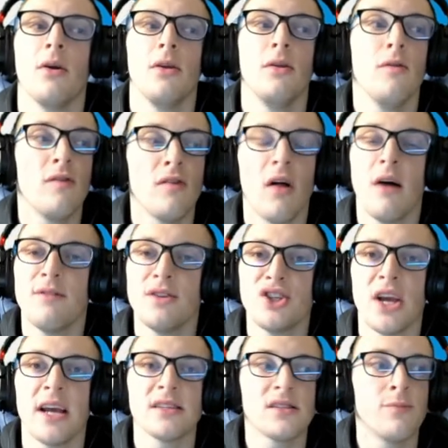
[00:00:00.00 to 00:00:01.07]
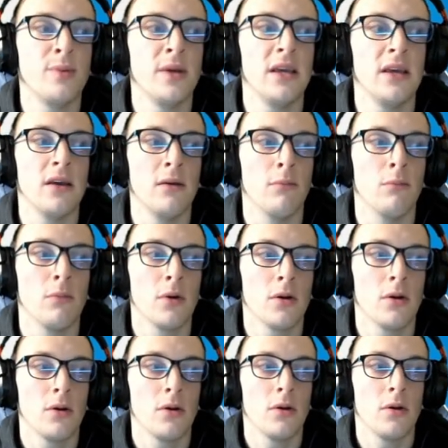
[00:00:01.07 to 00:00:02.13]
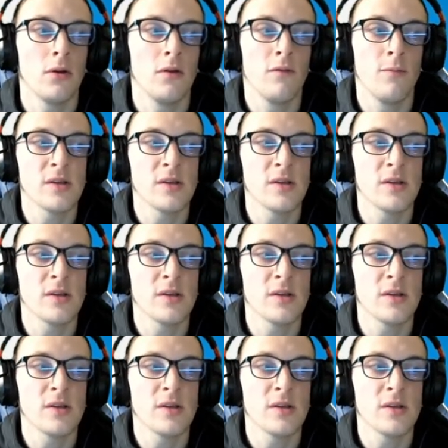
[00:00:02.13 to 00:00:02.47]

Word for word: you still have a chance to beat him. You've